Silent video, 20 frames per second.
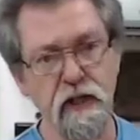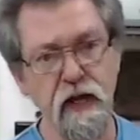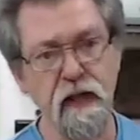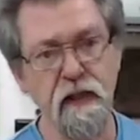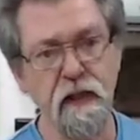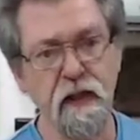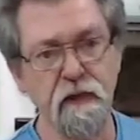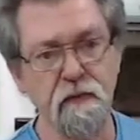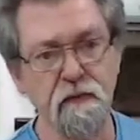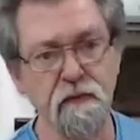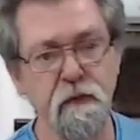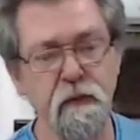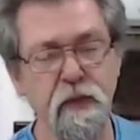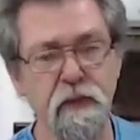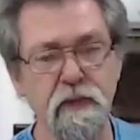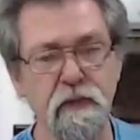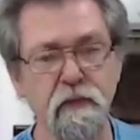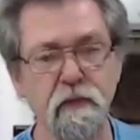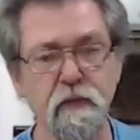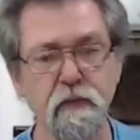share that
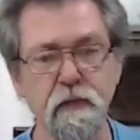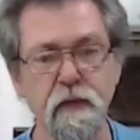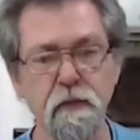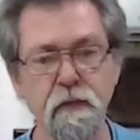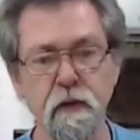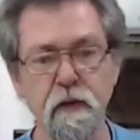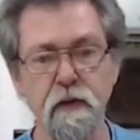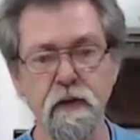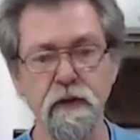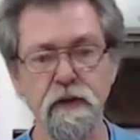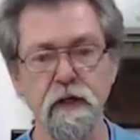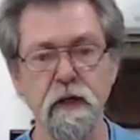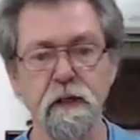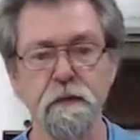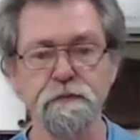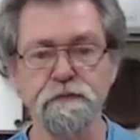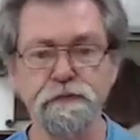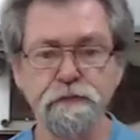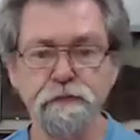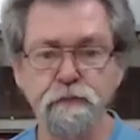information with people on the
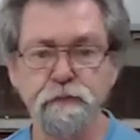show.